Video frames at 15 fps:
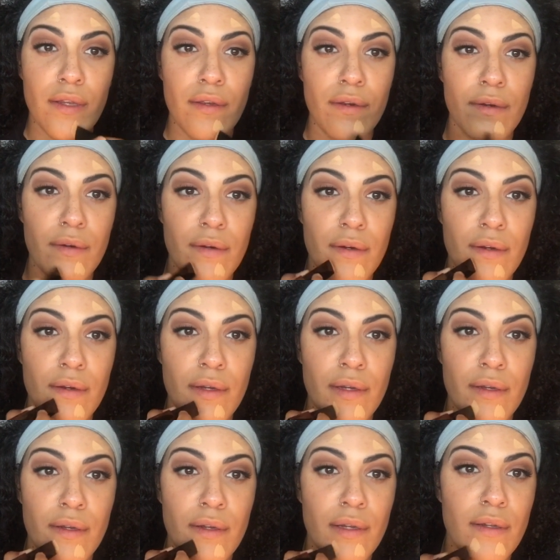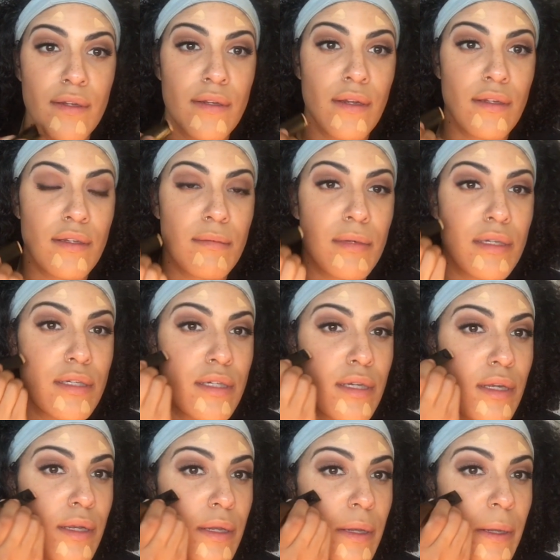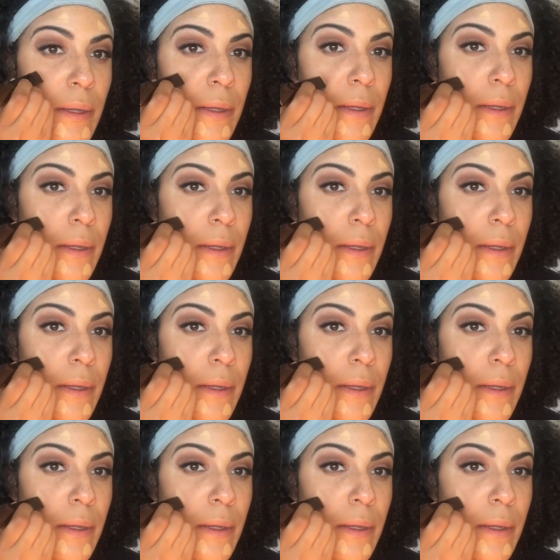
2 up to my chin,